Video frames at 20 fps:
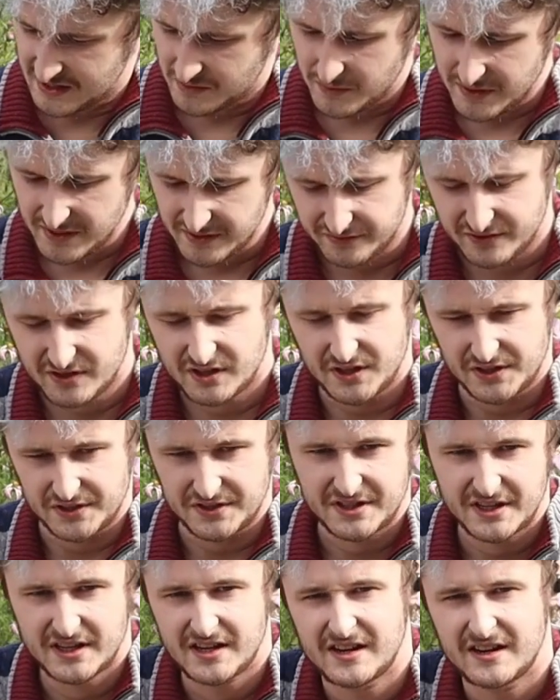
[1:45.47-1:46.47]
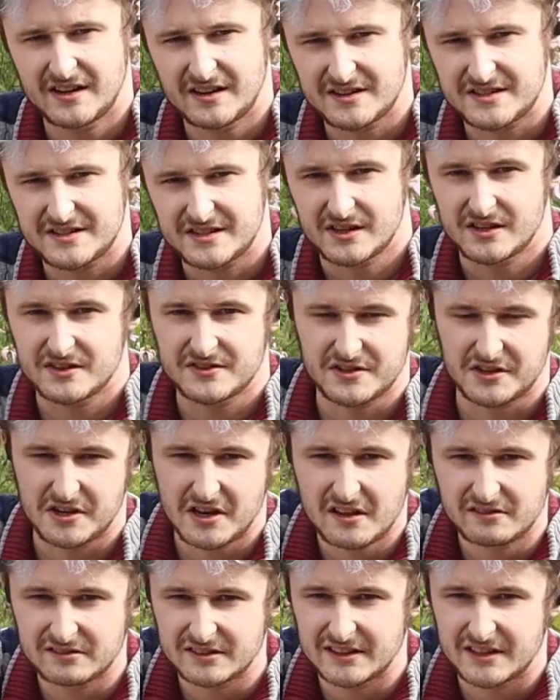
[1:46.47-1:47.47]
we have got ourselves a
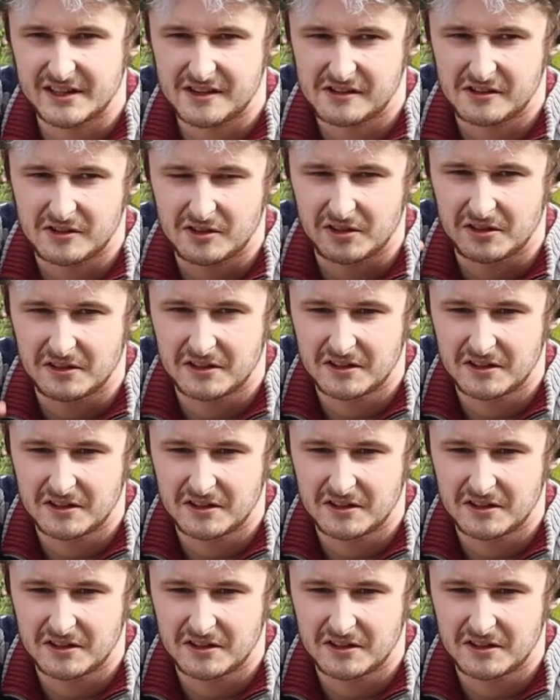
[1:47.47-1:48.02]
lovely little